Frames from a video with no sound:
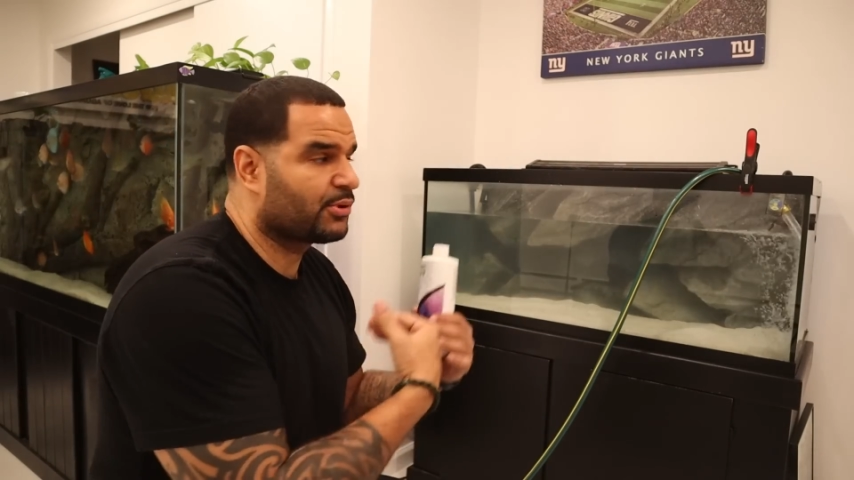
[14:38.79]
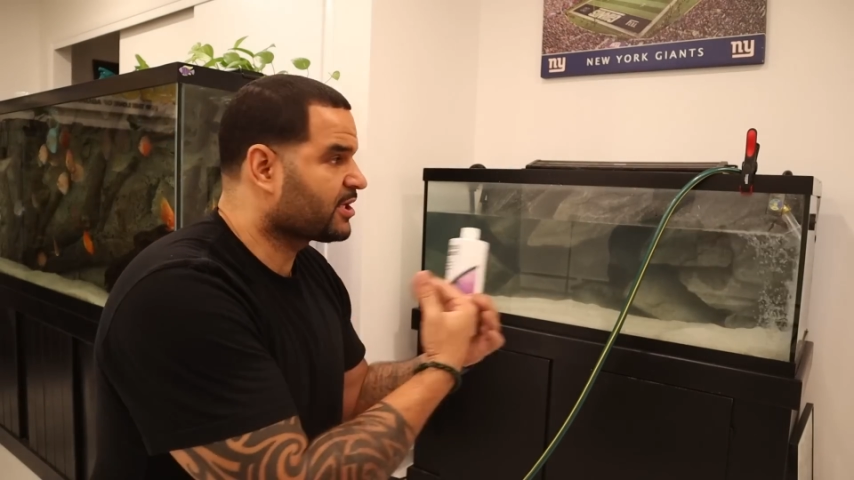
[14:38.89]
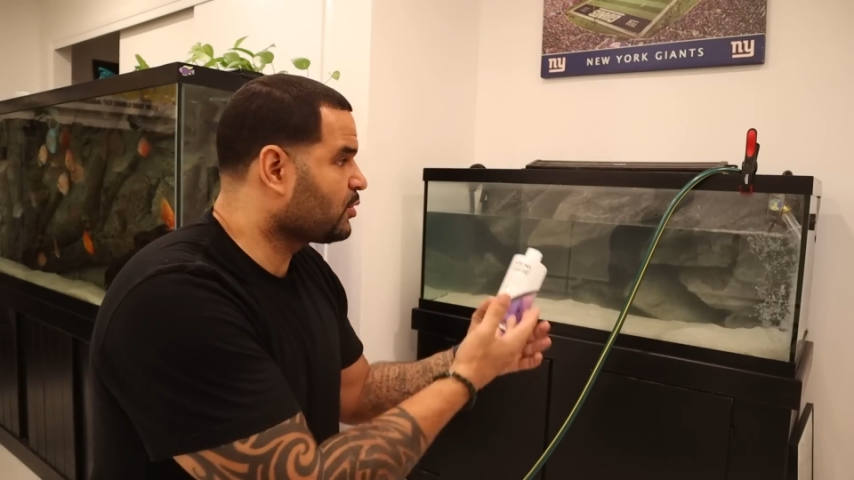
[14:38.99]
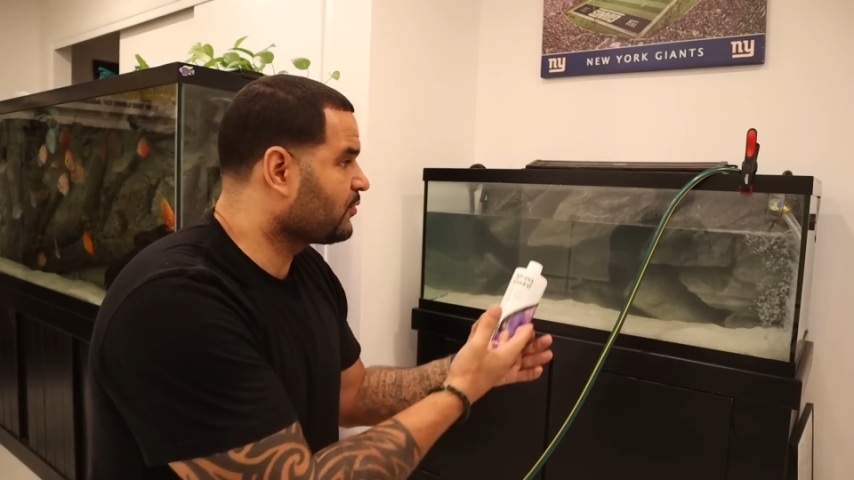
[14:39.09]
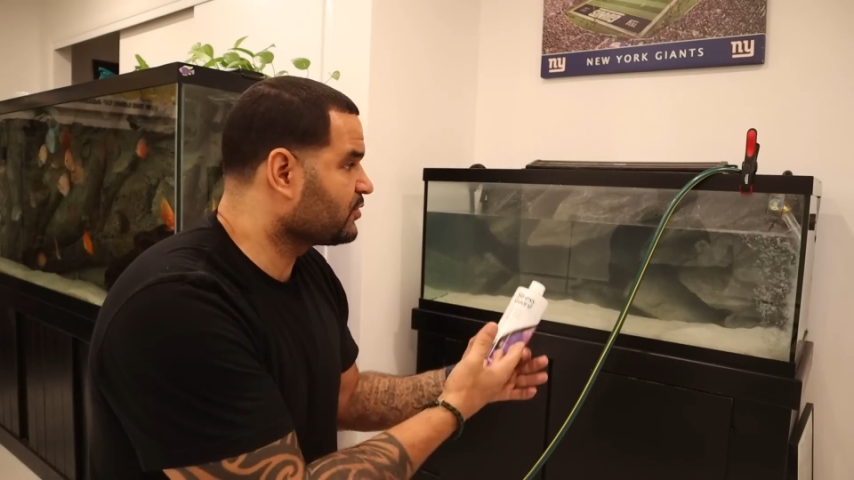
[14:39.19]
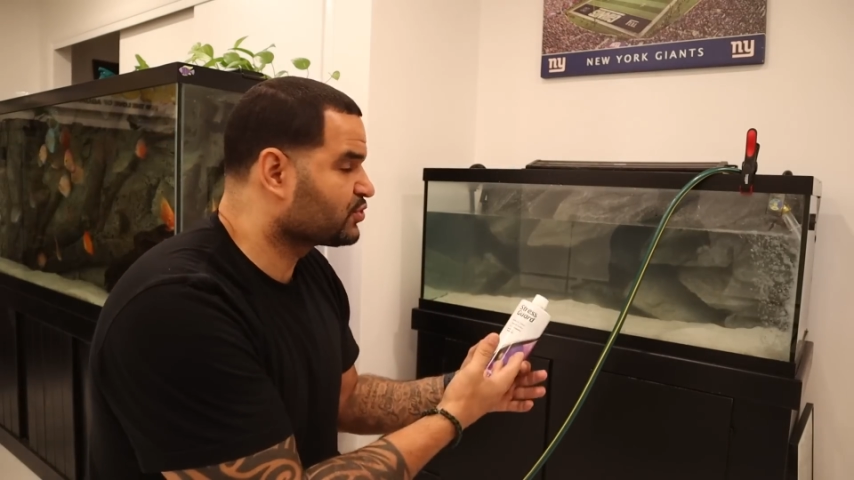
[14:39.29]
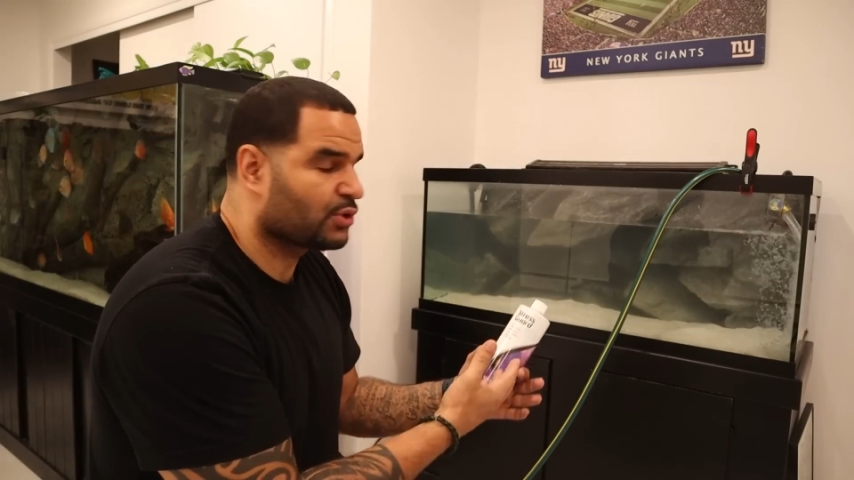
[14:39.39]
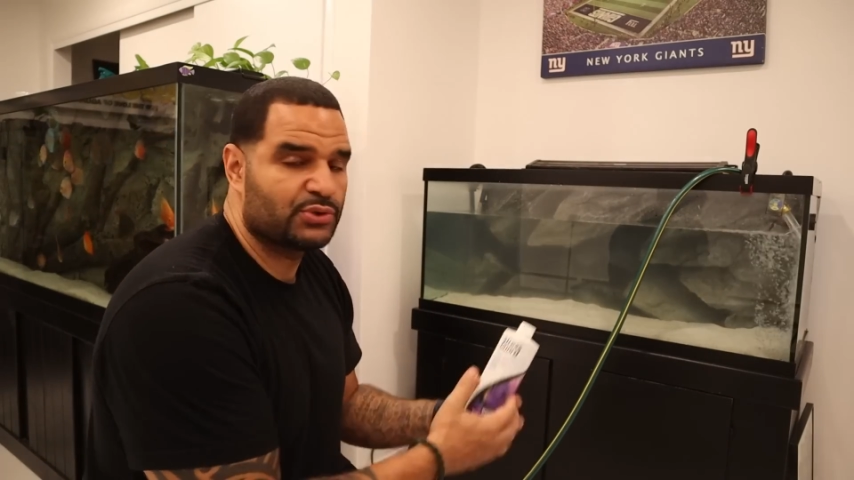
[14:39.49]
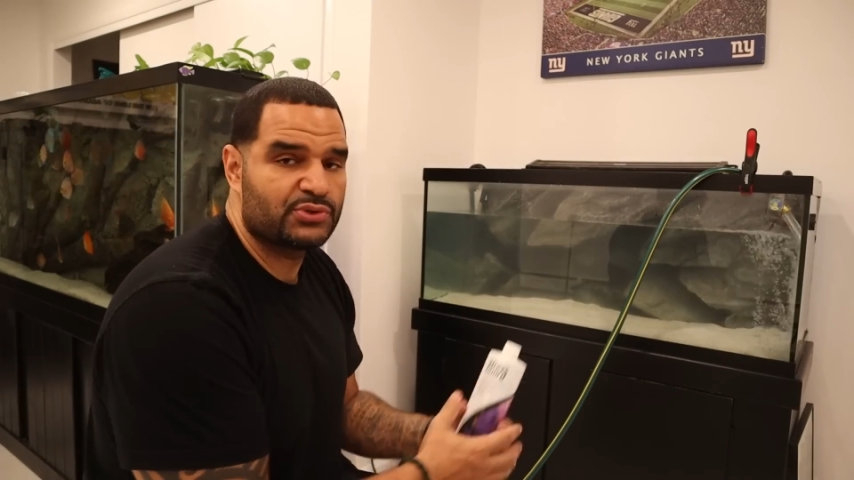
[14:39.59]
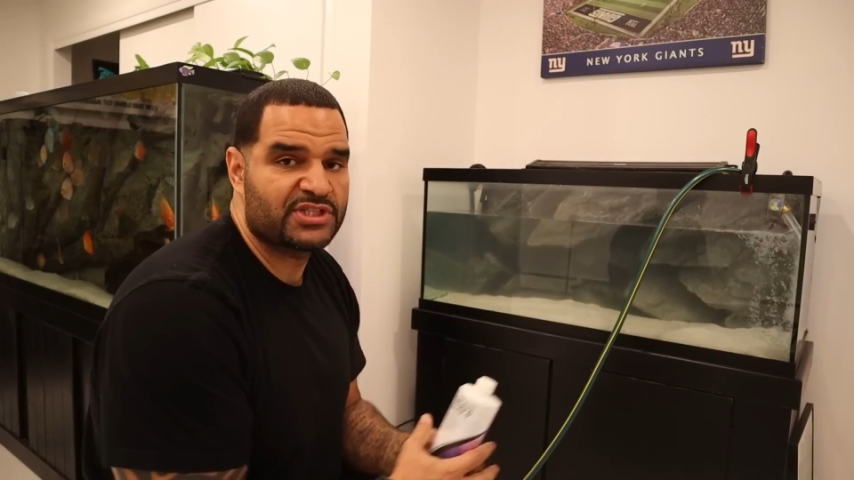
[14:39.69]
bring him over into
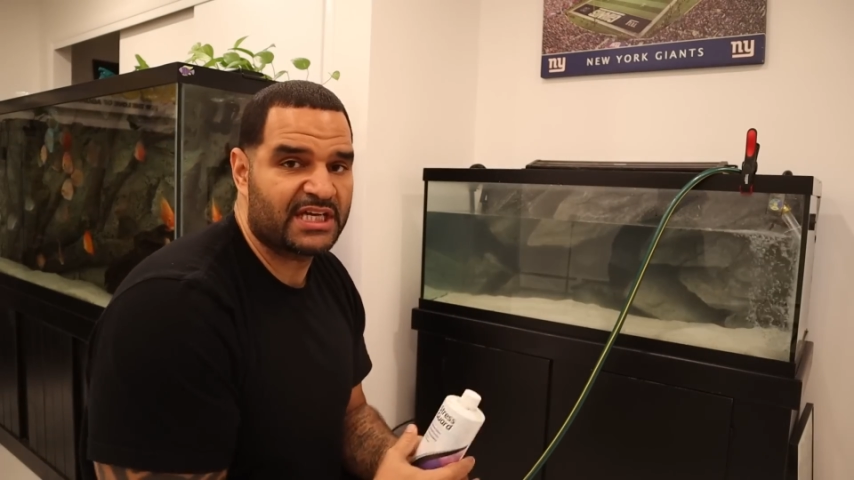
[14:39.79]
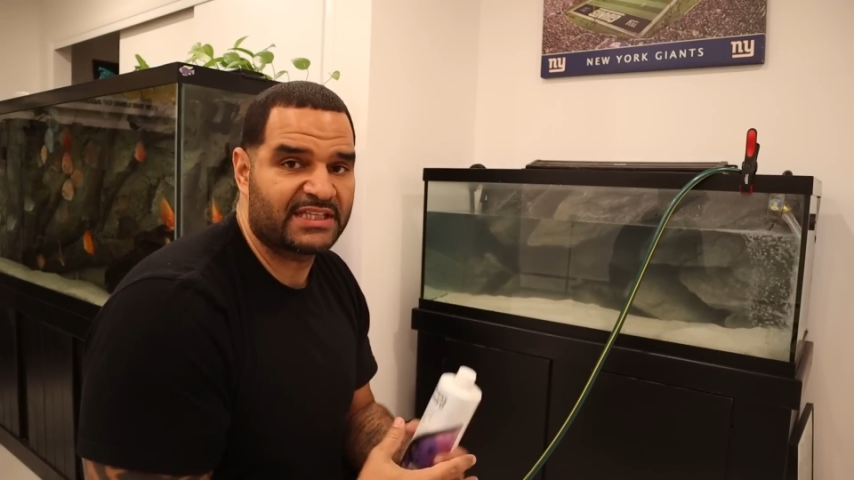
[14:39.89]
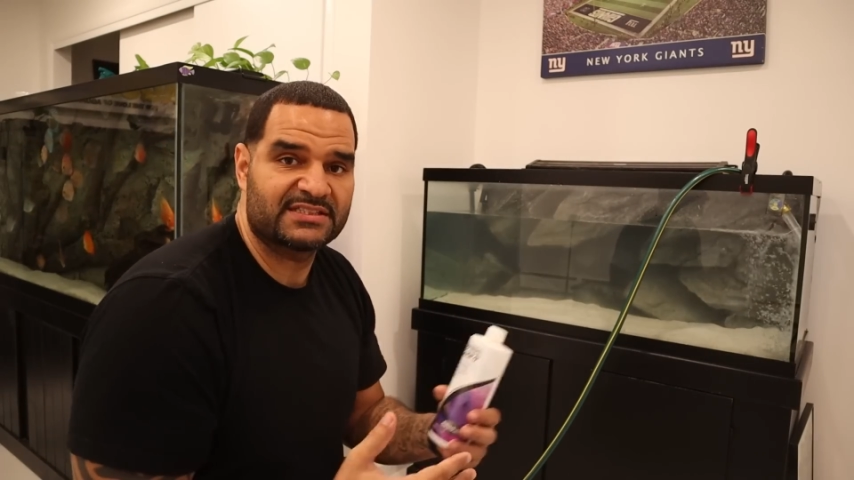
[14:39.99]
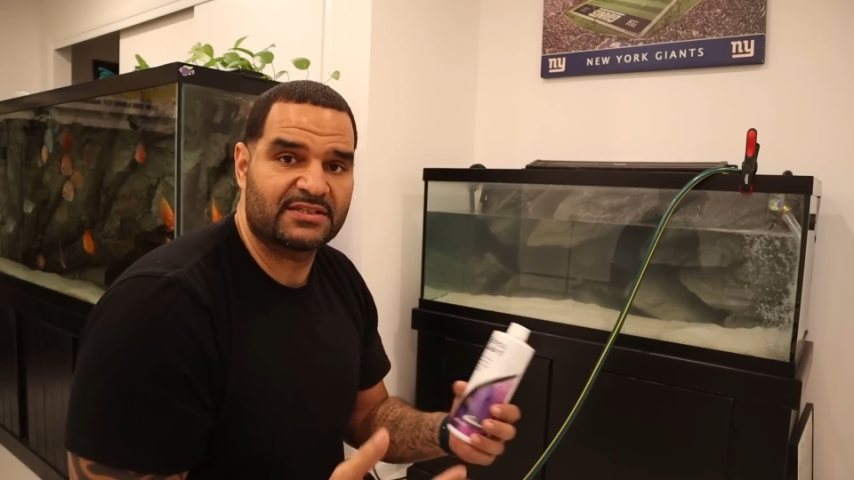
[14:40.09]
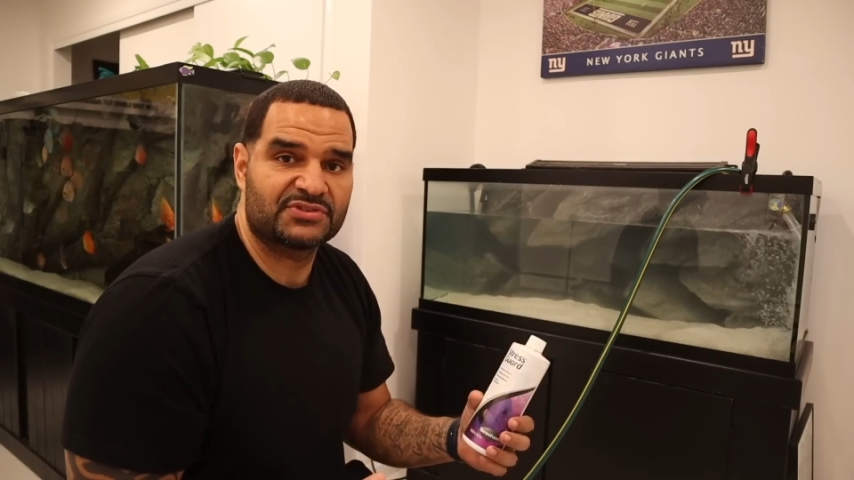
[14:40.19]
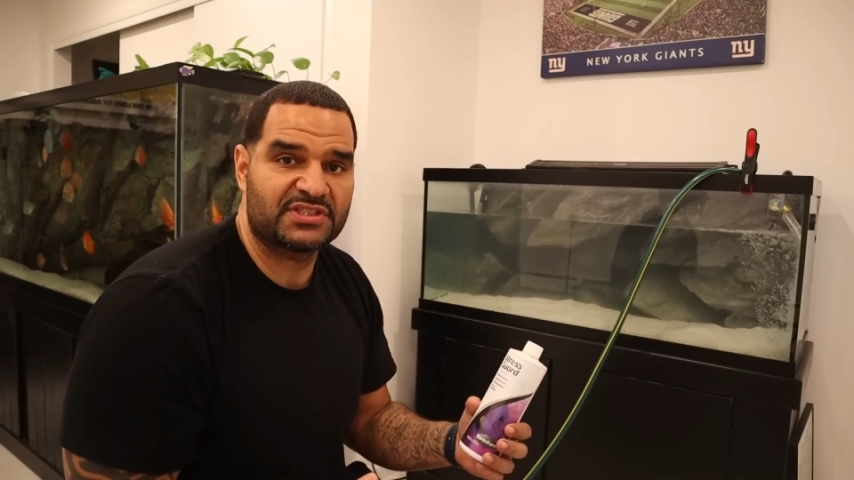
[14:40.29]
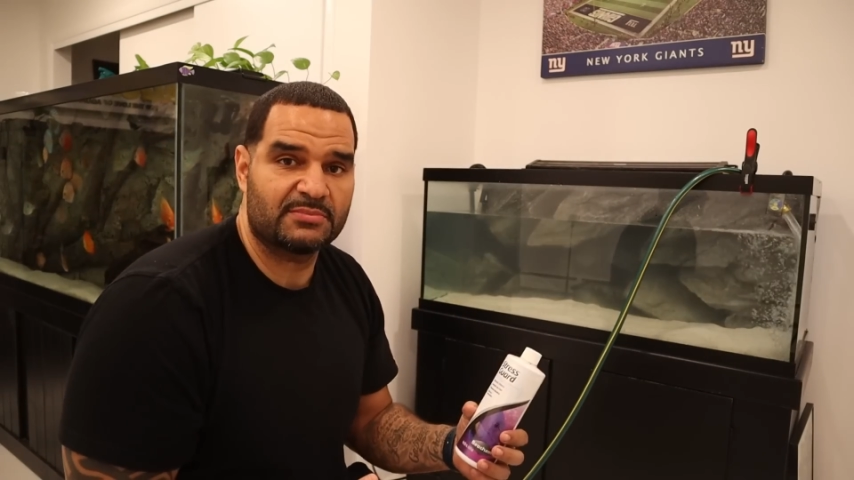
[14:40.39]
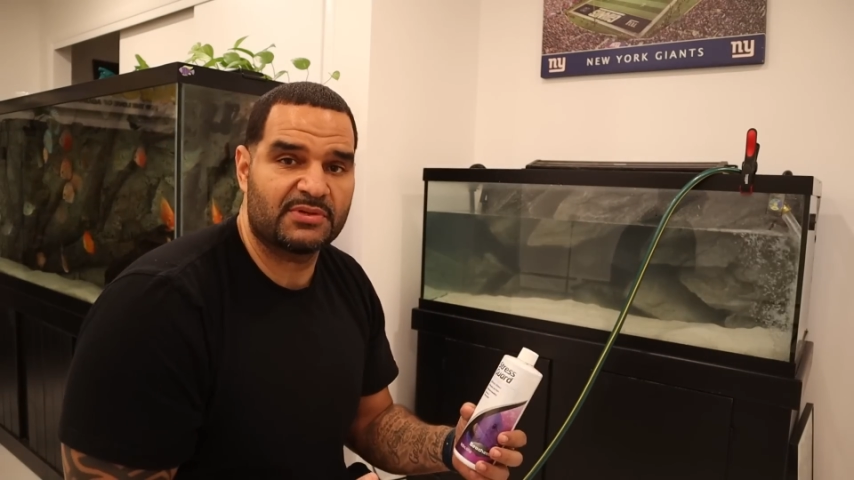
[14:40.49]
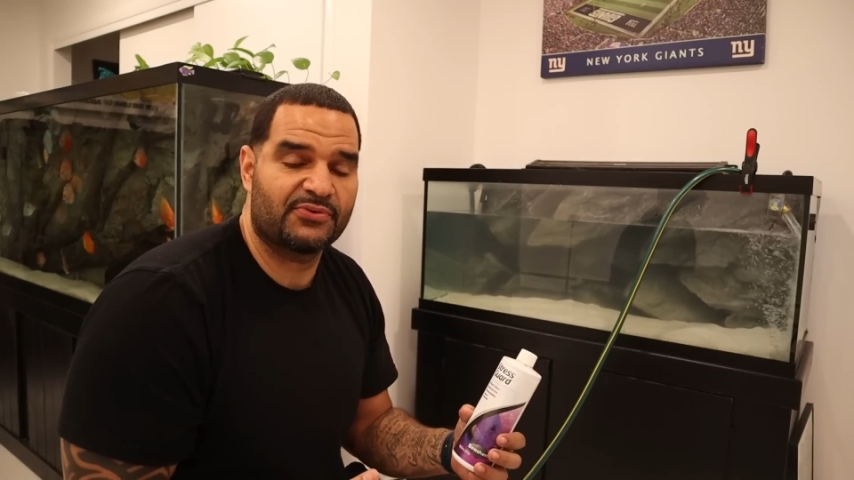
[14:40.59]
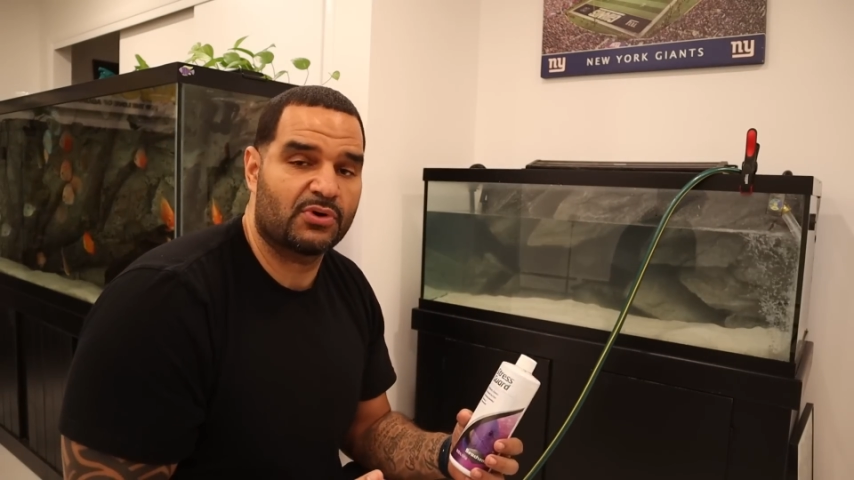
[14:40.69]
a new tank that he's never
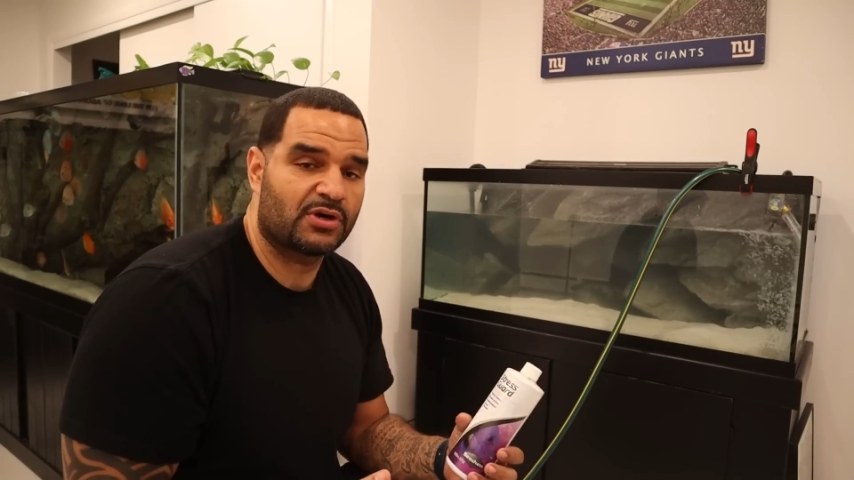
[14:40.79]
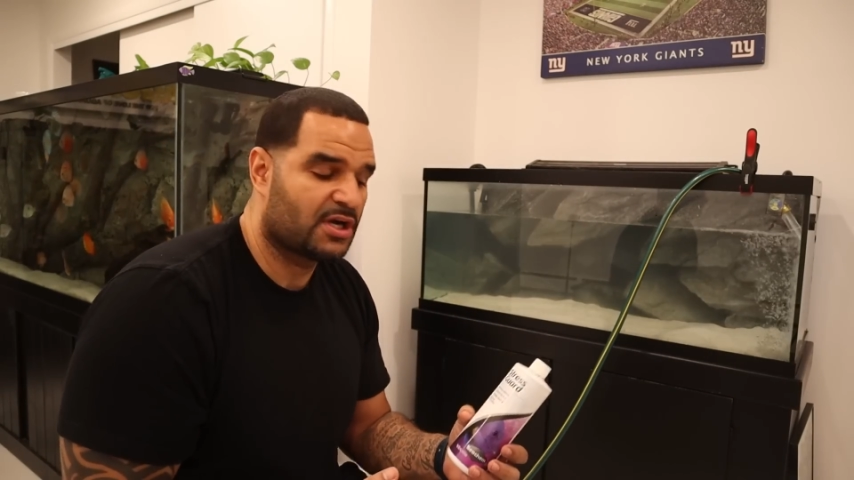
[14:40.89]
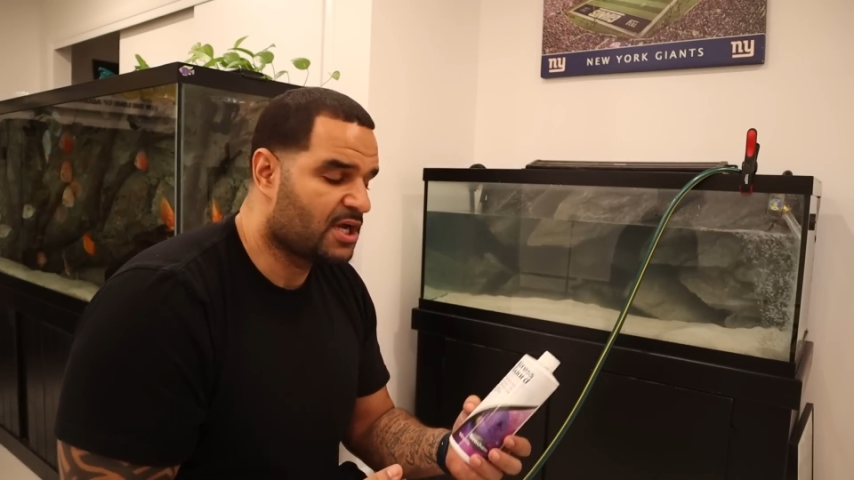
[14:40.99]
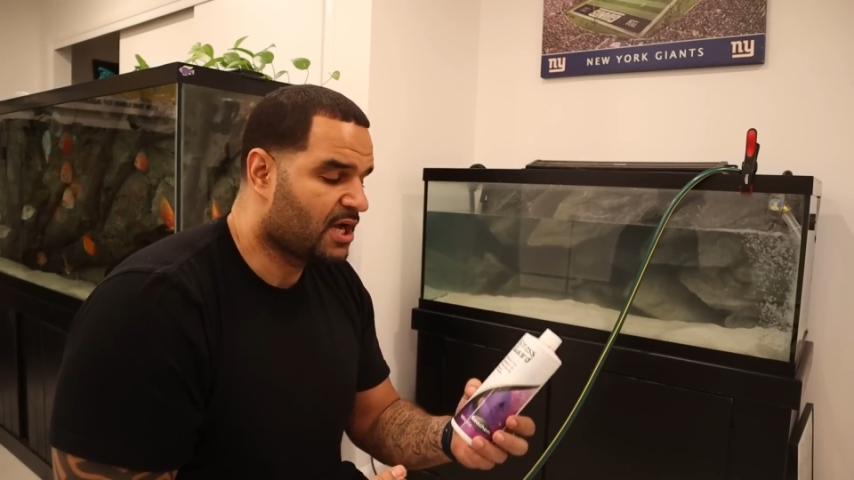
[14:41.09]
seen before,